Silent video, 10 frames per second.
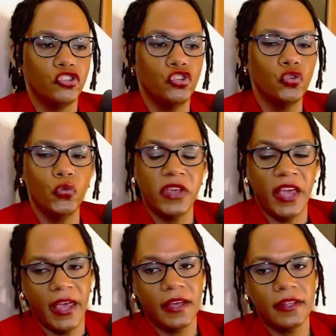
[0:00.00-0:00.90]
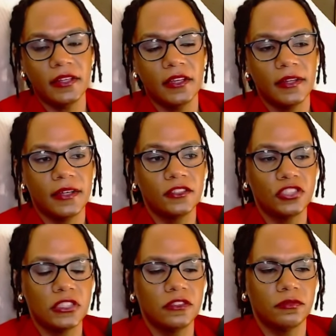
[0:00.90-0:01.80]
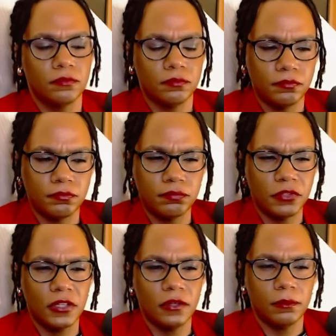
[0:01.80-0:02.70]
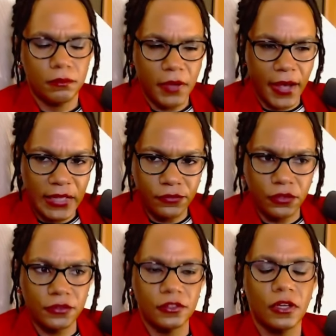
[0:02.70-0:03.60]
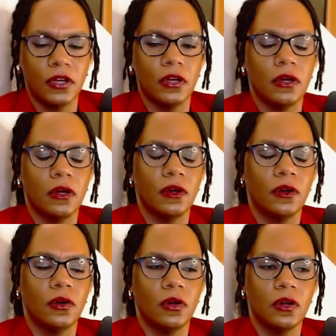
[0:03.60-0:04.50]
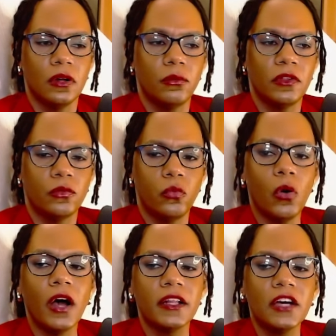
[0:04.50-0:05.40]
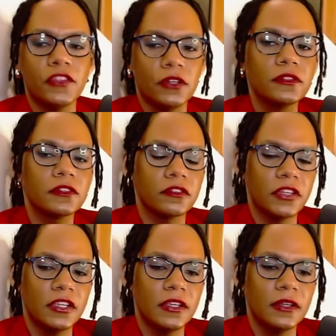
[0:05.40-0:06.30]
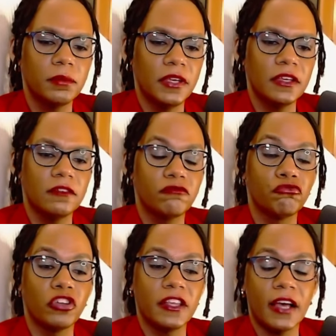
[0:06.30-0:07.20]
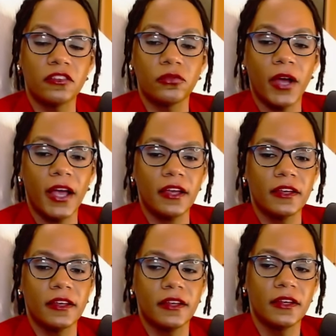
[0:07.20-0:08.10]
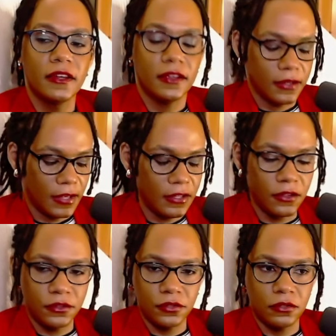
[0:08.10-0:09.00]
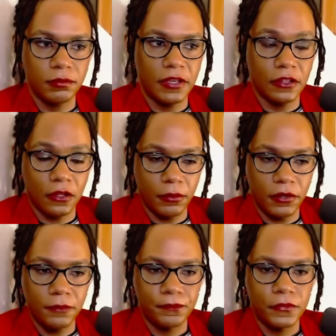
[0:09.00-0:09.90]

You can achieve pretty high levels with one of those three being really out of whack and the other two being lower,